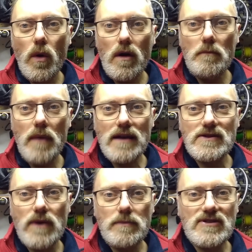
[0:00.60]
Welcome
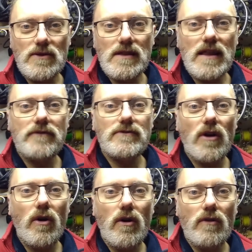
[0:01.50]
back to episode
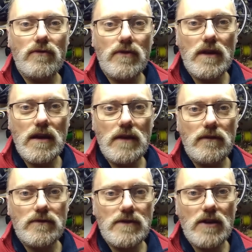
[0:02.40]
11 of
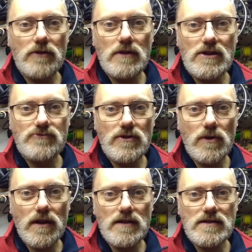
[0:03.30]
the Tinkerage
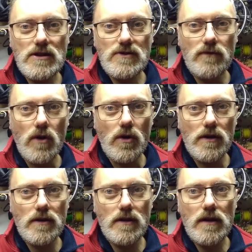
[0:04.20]
Reorganisation
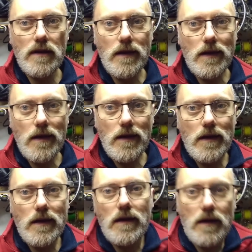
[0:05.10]
vlog.
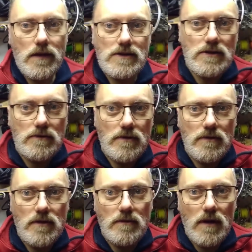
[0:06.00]
As you
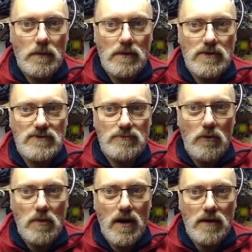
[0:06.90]
might be able to
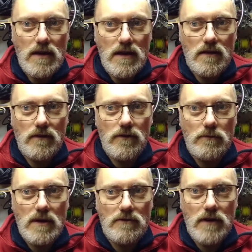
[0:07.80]
spot behind me, if
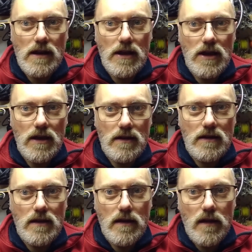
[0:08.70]
you've been a regular here,
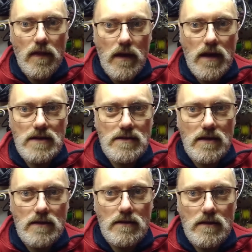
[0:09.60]
there's
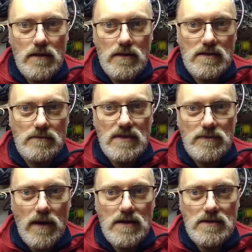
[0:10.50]
some
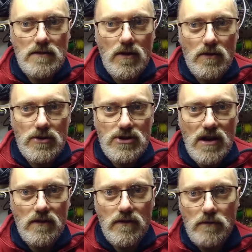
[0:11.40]
space on the
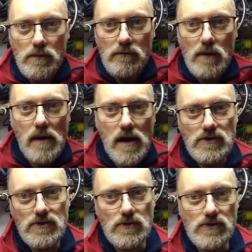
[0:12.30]
shelf above my
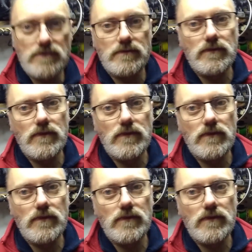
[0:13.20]
power tools.